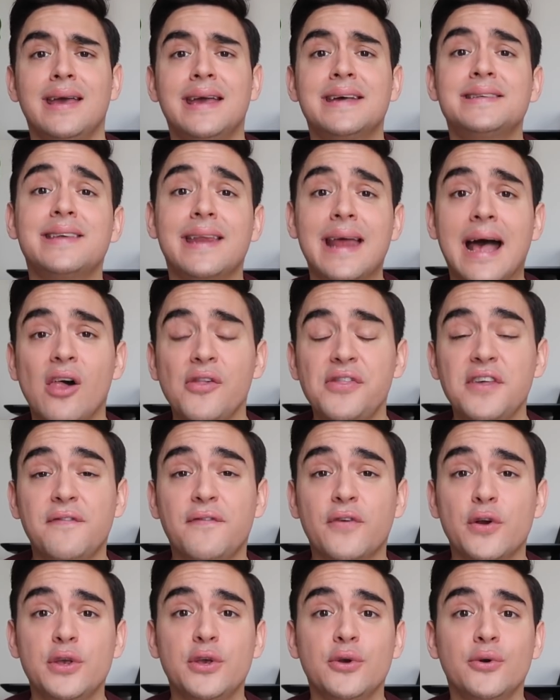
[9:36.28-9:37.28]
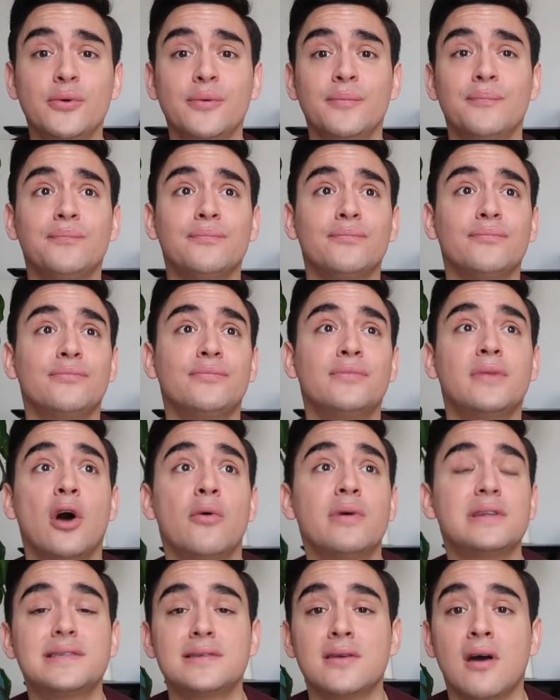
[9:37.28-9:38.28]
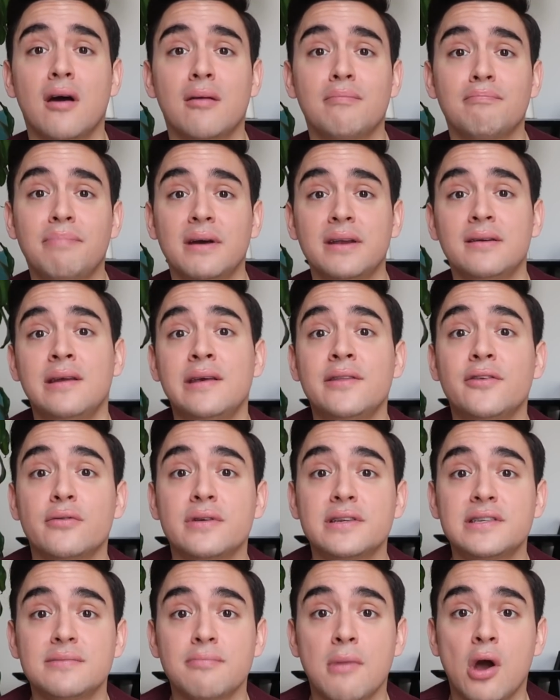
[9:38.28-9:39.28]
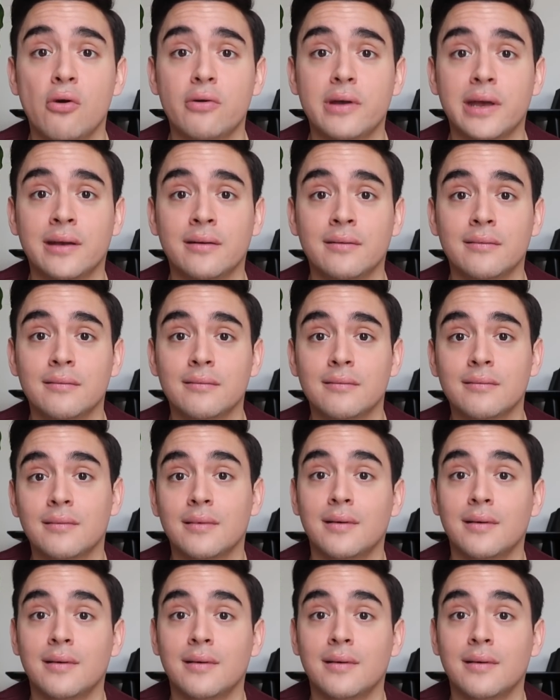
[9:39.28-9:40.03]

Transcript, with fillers: Is it healthy for you? No, it's not, but neither is smoking.